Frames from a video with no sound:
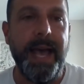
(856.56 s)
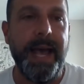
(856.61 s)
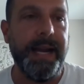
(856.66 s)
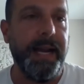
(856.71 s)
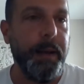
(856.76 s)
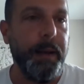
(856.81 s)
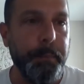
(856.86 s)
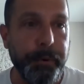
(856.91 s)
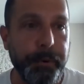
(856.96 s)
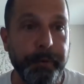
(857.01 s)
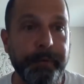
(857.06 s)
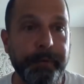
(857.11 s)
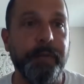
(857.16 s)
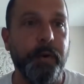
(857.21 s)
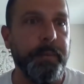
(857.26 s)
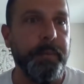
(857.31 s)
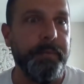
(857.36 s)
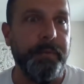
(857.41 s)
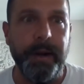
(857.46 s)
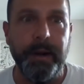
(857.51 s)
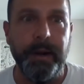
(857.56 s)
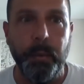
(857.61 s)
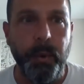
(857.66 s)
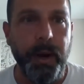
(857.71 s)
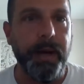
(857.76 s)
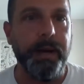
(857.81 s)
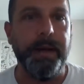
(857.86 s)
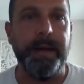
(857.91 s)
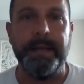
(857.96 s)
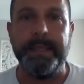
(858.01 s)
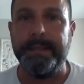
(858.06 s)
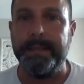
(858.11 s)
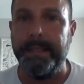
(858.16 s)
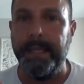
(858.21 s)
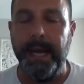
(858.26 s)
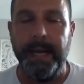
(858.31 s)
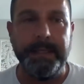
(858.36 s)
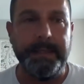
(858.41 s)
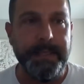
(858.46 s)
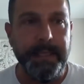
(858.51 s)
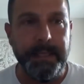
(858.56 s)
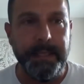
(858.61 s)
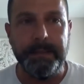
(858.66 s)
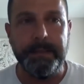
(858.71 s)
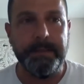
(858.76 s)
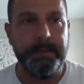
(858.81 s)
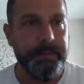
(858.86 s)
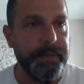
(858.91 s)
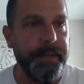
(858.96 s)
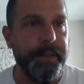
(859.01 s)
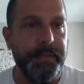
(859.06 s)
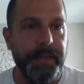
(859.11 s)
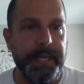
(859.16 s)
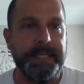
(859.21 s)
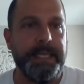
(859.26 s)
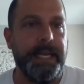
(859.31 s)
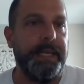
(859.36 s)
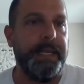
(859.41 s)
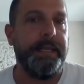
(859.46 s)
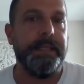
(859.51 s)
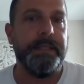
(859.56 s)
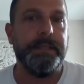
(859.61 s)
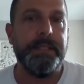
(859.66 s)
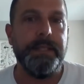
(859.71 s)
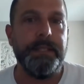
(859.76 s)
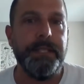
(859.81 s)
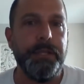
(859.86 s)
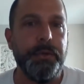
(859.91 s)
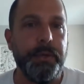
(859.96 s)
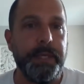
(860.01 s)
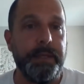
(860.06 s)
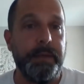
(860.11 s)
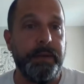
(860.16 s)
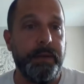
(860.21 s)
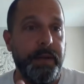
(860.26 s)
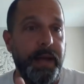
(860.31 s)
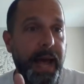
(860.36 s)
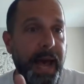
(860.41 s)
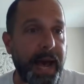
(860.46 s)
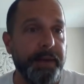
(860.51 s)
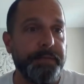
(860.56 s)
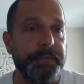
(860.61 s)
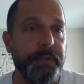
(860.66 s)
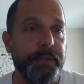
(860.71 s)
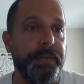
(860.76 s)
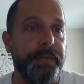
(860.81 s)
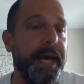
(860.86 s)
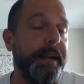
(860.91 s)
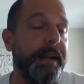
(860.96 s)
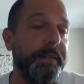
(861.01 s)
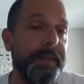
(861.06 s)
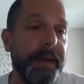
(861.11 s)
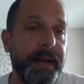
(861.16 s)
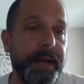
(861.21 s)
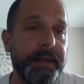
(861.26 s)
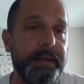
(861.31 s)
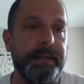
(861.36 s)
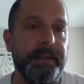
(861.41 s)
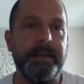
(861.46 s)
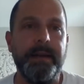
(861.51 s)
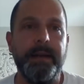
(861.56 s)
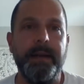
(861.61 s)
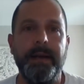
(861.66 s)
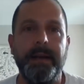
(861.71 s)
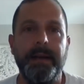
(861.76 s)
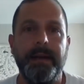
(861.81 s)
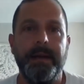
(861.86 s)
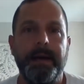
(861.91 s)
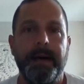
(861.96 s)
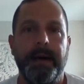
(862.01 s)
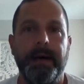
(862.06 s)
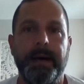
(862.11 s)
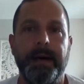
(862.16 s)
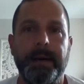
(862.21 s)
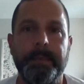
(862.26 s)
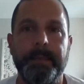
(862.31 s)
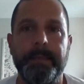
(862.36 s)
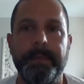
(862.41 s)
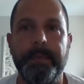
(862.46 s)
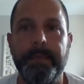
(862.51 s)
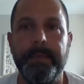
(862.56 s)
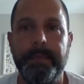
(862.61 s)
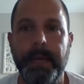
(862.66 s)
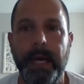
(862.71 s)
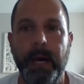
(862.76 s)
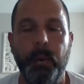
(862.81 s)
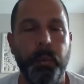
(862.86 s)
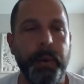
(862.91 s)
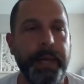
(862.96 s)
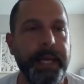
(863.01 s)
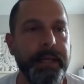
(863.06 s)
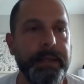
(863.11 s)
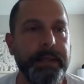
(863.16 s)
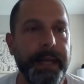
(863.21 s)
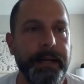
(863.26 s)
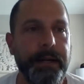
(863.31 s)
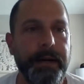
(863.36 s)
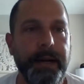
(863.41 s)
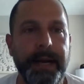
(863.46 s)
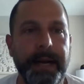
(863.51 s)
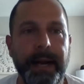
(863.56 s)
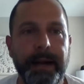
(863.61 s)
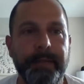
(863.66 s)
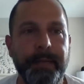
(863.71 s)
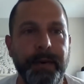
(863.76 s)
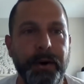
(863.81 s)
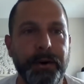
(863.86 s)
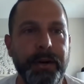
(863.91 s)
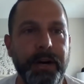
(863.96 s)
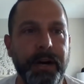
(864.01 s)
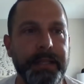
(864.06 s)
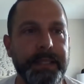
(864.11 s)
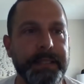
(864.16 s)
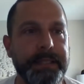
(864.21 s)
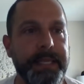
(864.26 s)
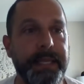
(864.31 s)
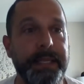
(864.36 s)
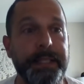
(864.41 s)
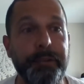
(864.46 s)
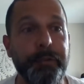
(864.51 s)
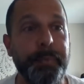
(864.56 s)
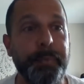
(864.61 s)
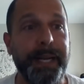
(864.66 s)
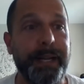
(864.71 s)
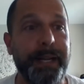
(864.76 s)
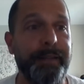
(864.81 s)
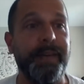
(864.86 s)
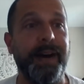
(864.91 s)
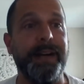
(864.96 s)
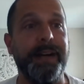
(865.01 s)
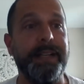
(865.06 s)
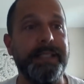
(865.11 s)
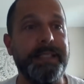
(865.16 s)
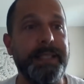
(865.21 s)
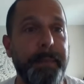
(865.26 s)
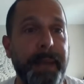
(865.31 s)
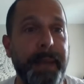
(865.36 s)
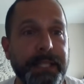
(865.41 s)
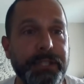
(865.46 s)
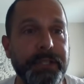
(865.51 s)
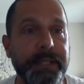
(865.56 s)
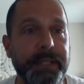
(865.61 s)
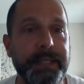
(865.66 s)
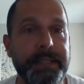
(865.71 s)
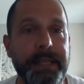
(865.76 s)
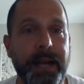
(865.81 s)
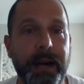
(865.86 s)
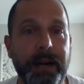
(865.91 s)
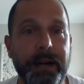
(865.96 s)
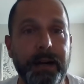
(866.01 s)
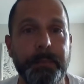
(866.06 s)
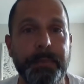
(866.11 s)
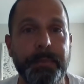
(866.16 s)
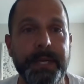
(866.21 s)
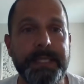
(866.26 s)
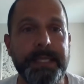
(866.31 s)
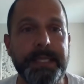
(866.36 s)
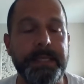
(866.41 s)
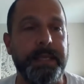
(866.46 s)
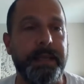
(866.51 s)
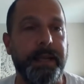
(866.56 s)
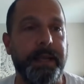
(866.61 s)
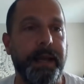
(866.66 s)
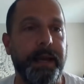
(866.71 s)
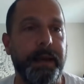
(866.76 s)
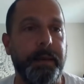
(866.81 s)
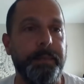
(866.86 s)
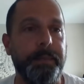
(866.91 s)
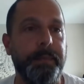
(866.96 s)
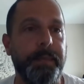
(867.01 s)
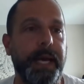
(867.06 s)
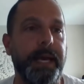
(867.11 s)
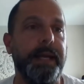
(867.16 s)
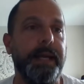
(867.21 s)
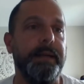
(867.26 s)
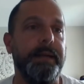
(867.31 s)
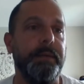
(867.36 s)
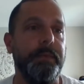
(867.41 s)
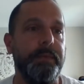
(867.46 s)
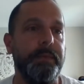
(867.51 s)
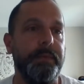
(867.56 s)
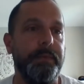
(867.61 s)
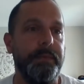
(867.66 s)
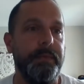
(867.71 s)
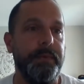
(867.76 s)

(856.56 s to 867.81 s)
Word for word: and I performed very well. I, I did the things I needed to do. And after that event, um, a week later, I got a phone call that said, You've been invited to Major League Soccer preseason camp. And